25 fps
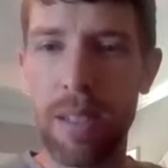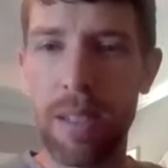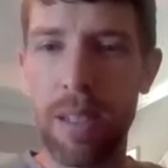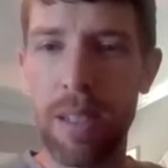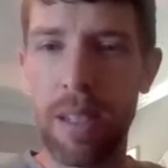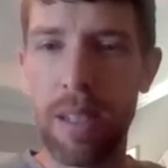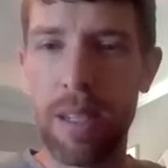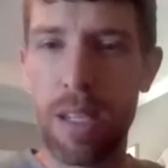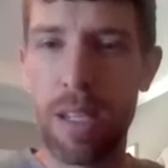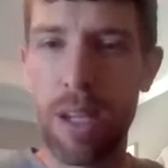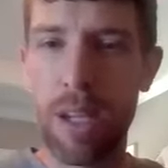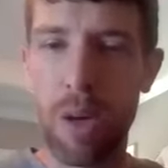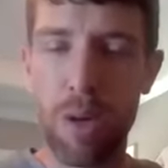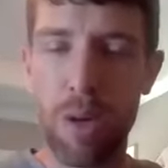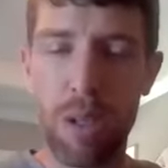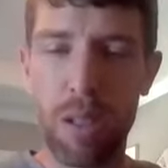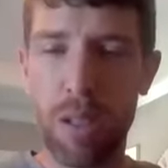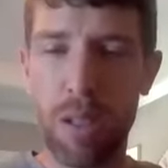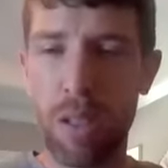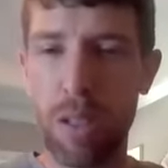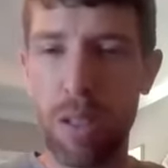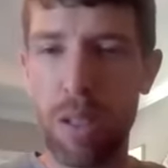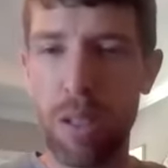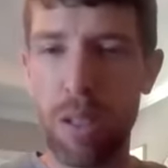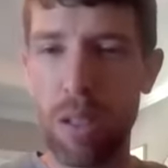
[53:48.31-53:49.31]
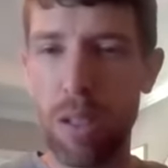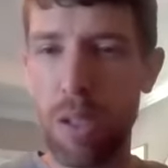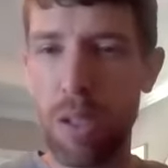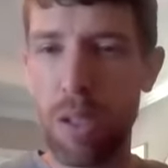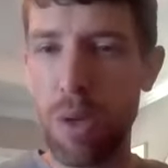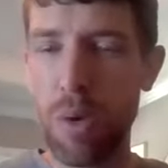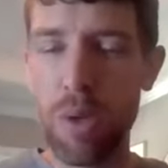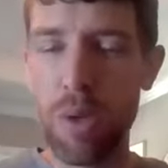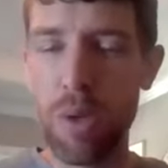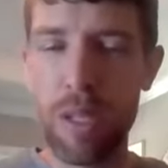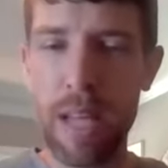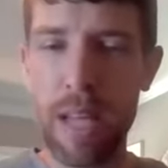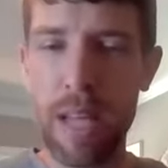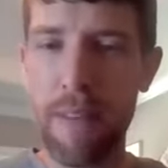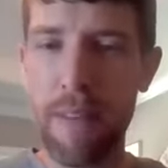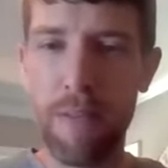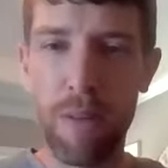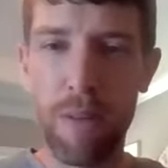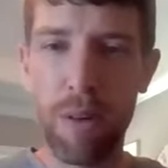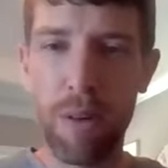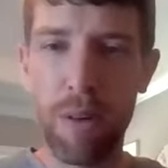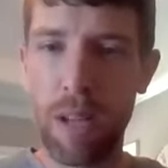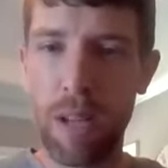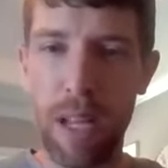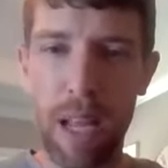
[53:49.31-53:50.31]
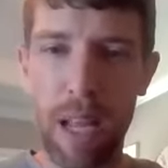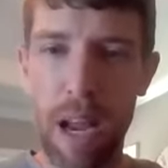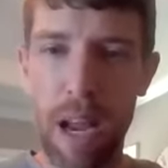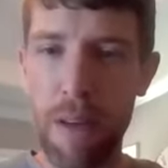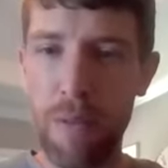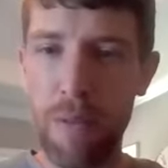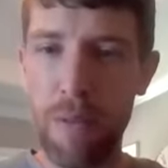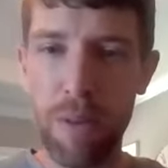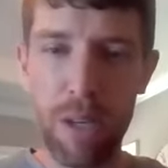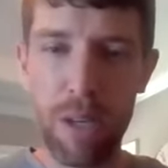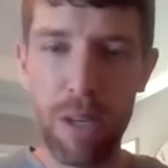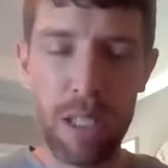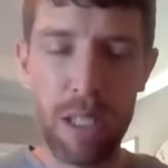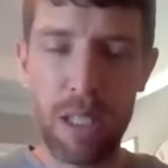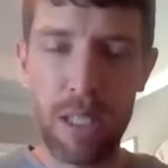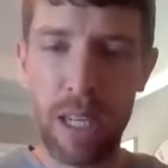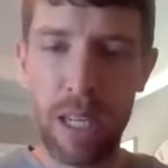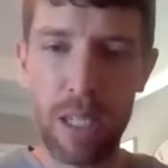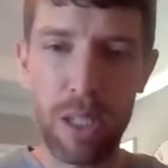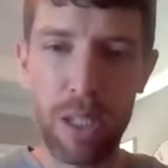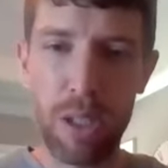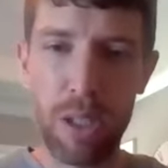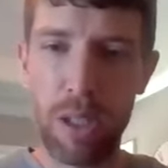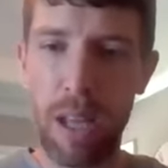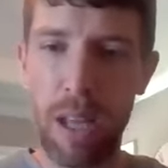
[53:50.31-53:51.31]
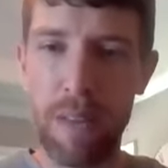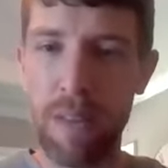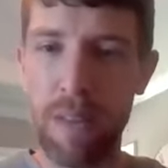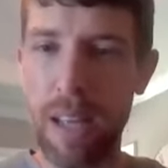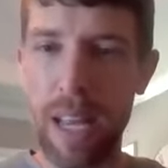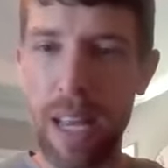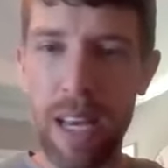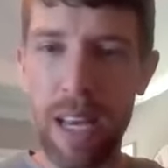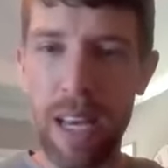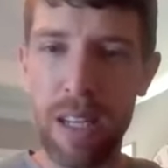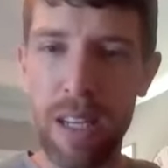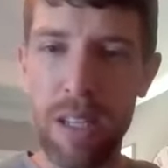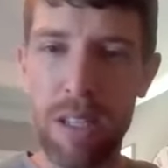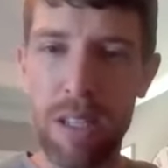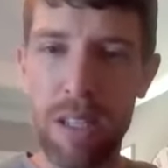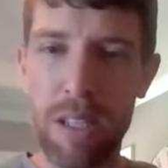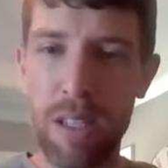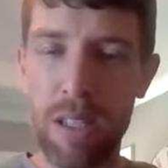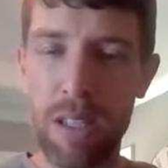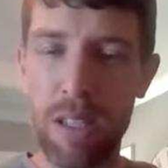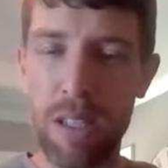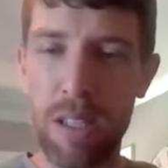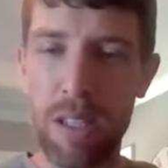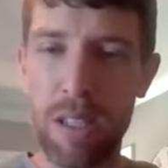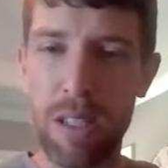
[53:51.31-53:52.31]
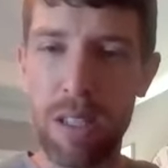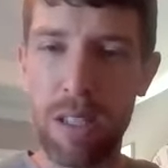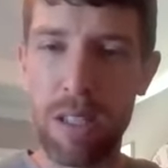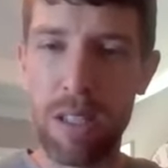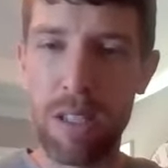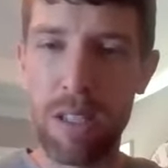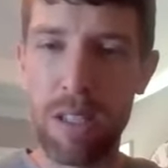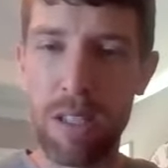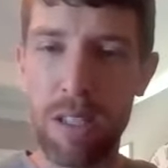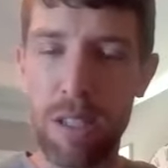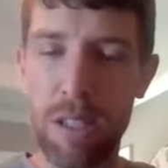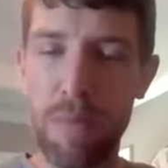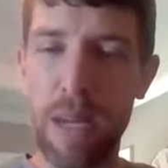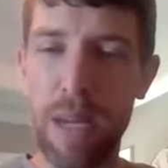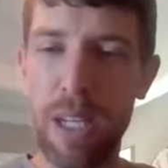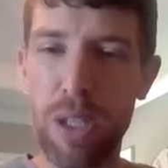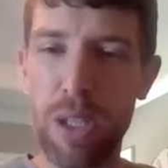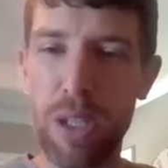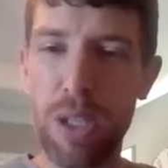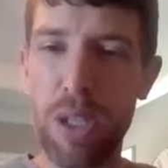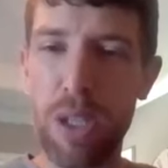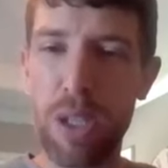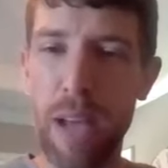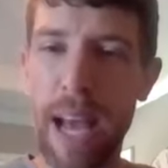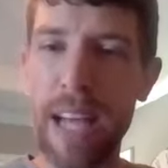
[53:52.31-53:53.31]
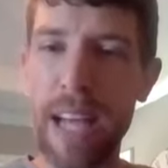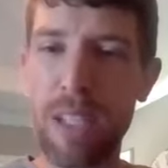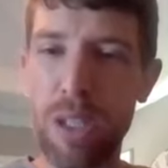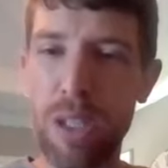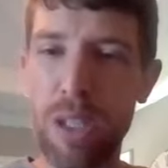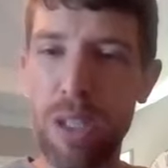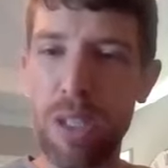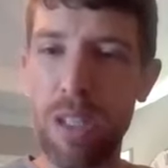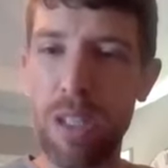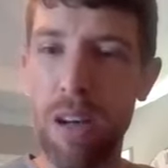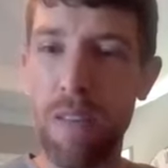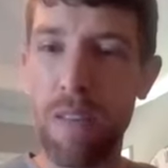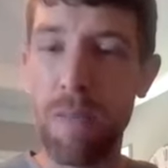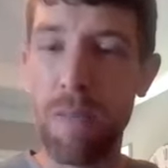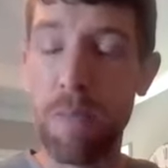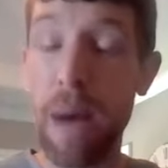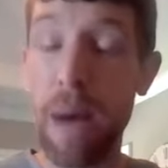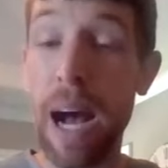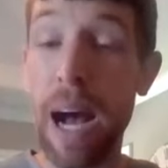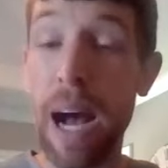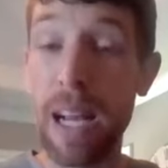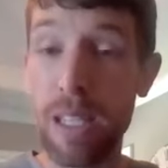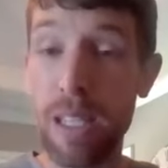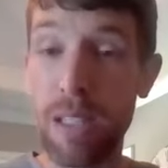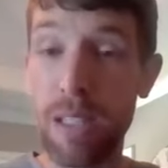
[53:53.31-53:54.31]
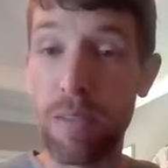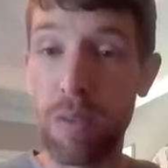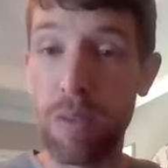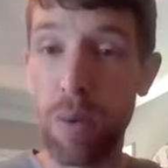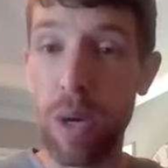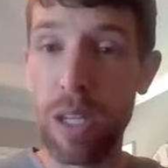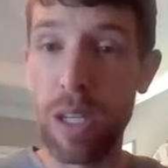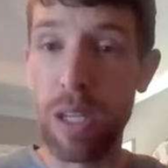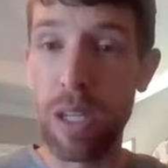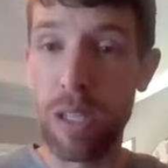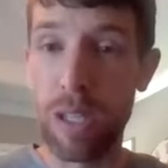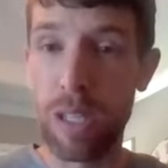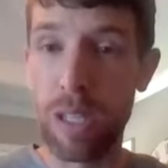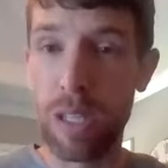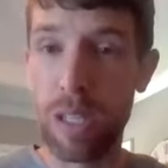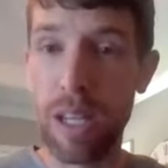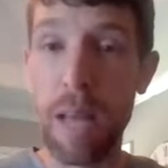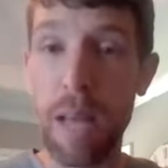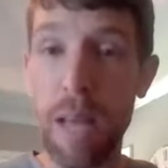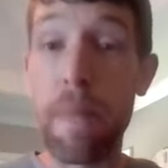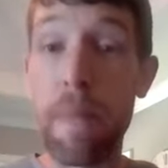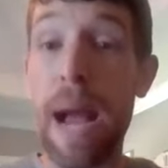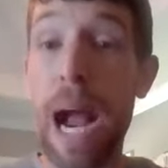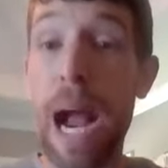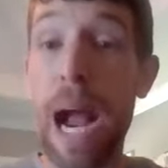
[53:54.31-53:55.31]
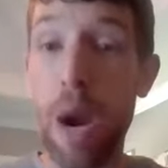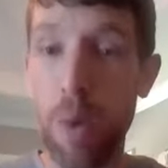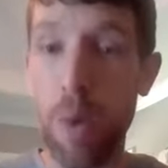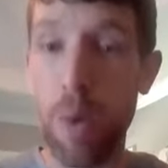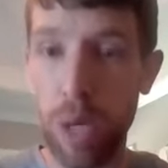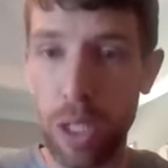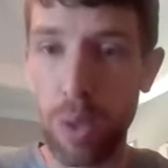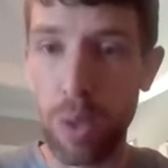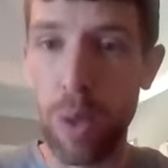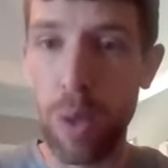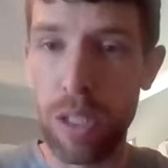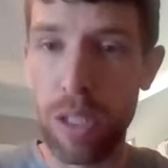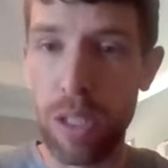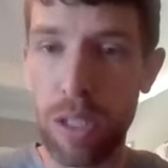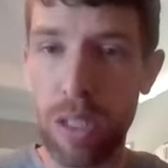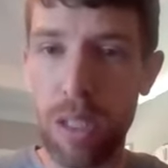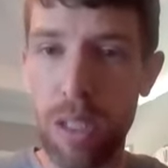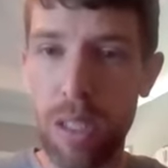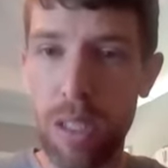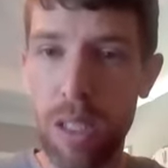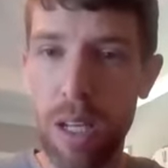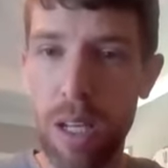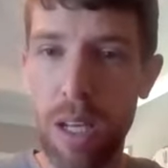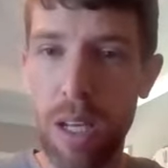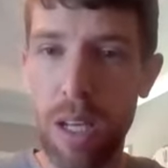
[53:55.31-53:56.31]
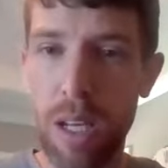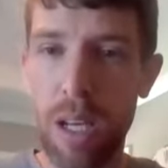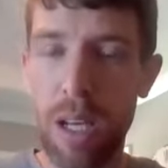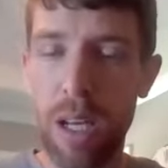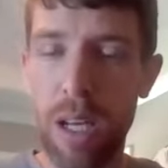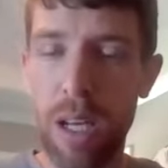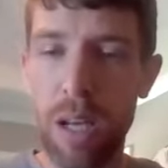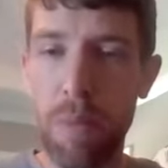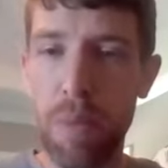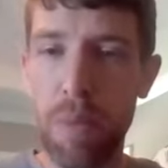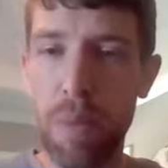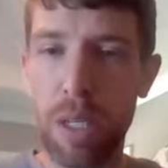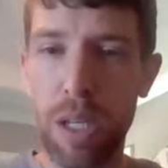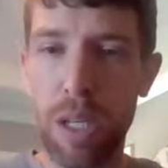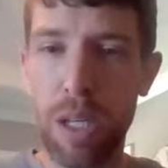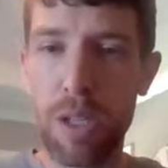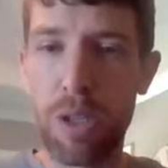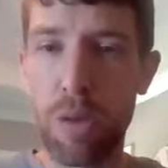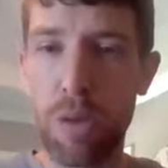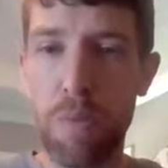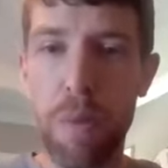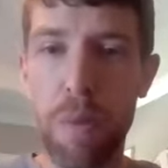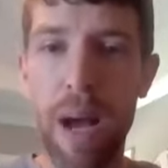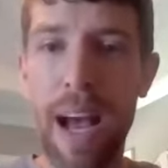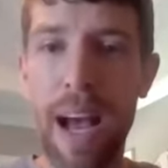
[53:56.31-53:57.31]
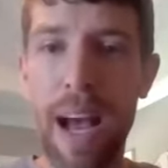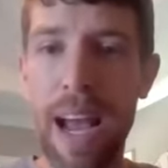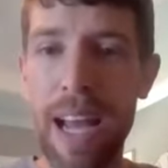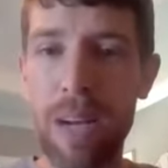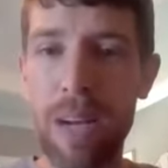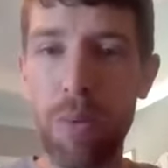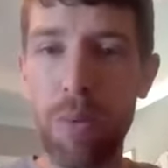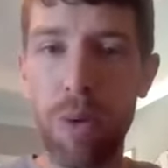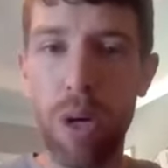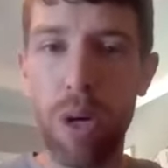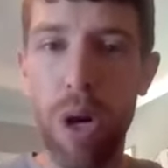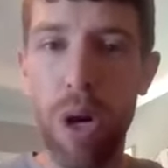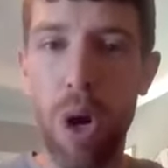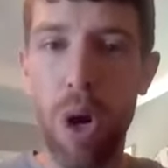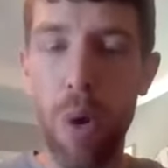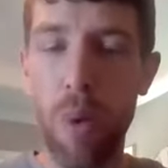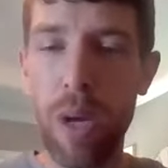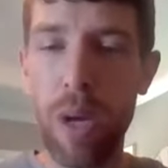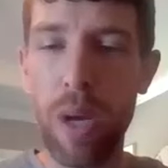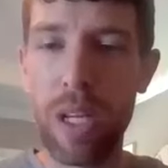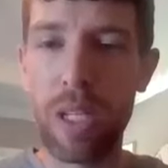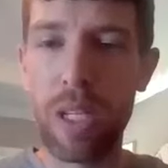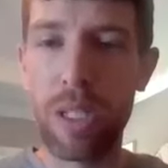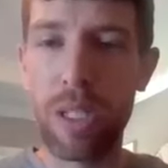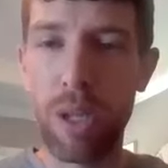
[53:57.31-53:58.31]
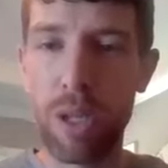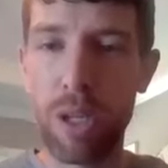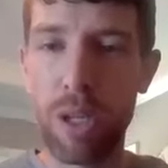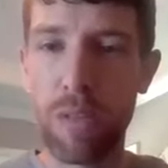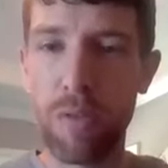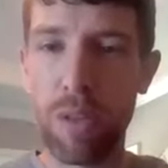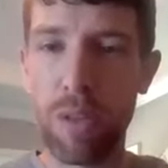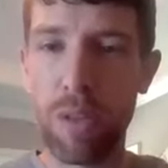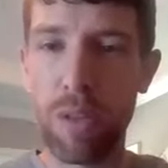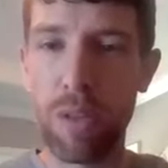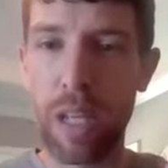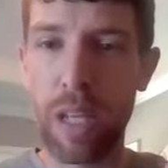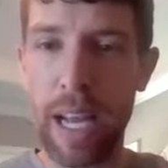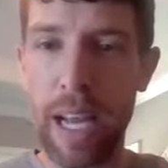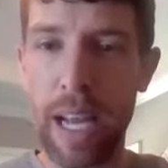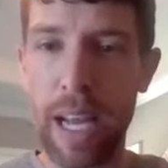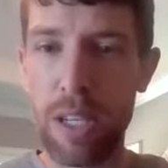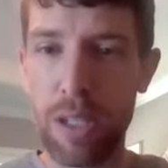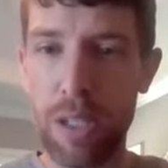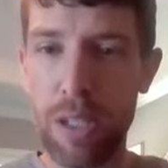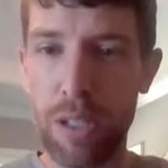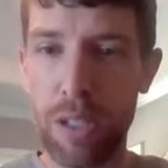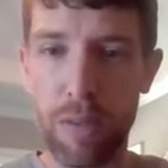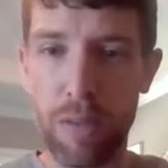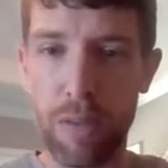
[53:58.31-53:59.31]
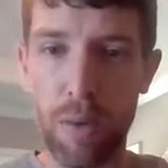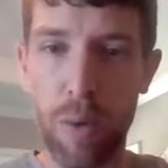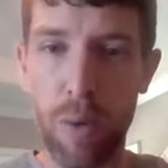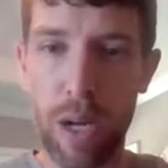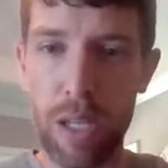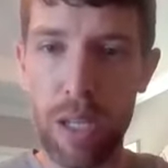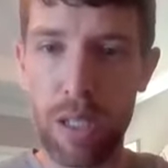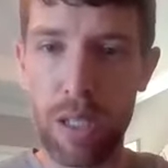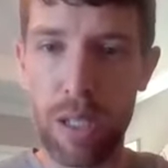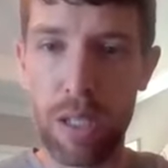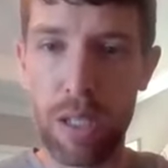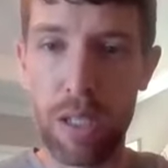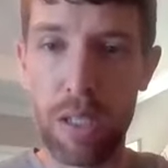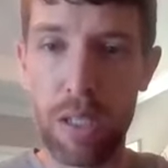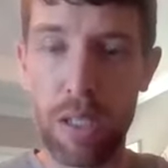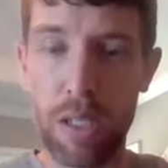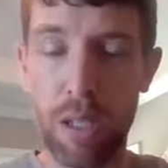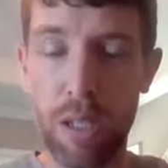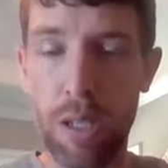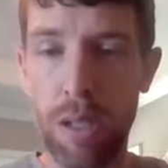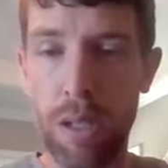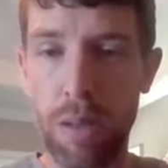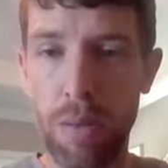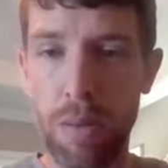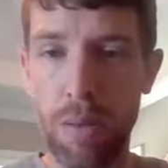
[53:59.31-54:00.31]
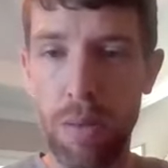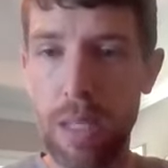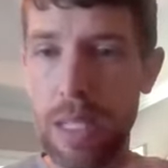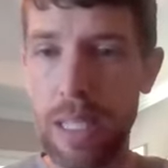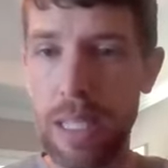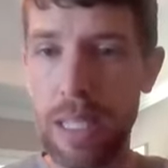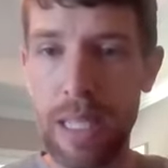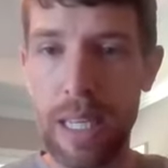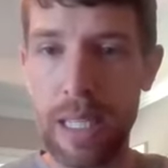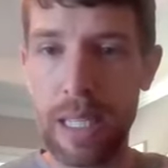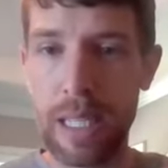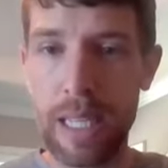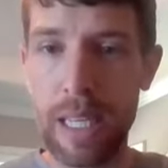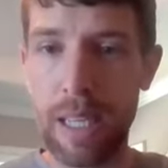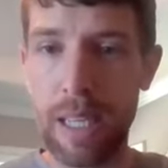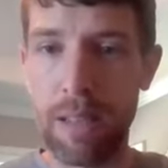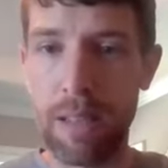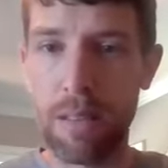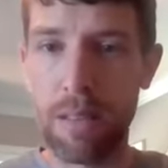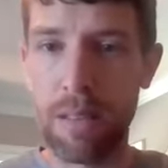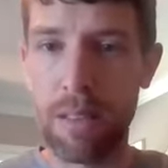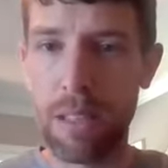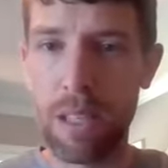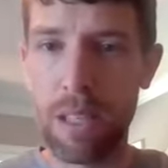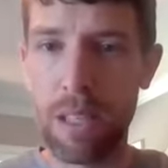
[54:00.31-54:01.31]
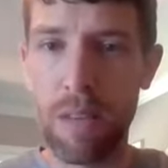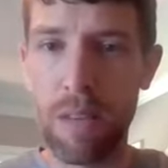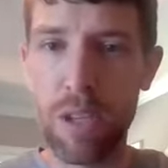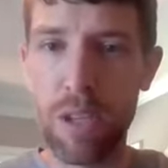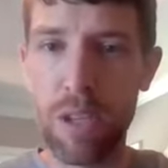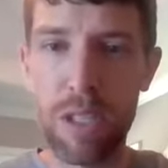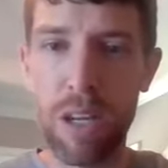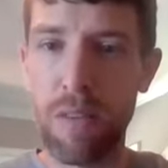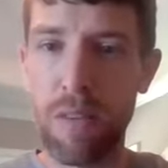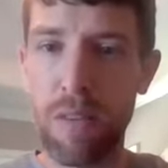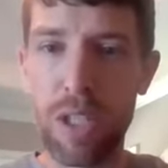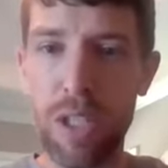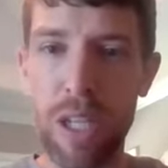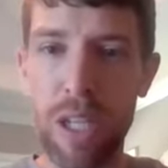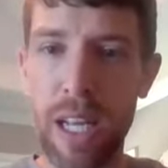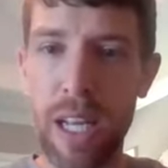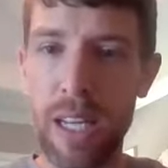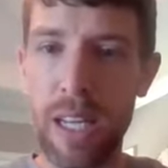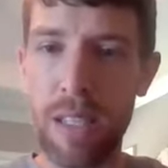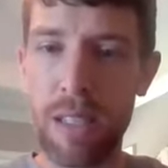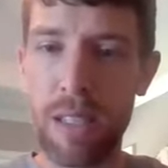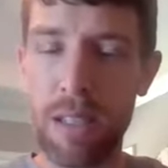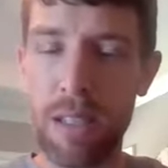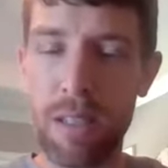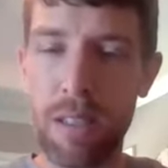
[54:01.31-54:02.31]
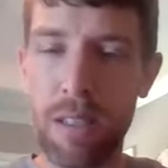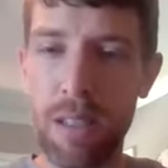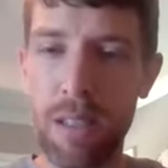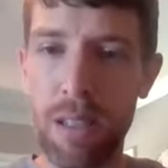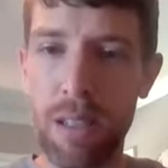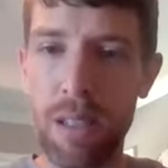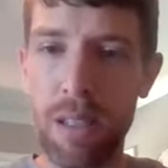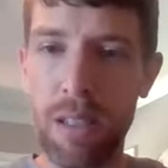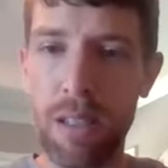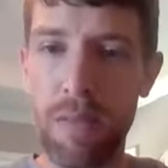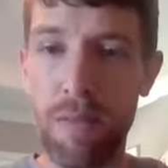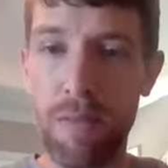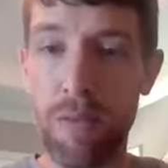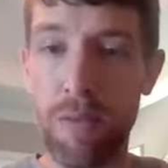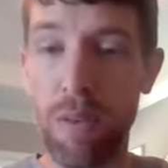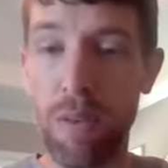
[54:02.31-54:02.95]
you know, use that for every section of life, and just just make sure you ask yourself positive questions, empowering questions, because your mind will always search for the answers of questions. So again, give yourself a chance for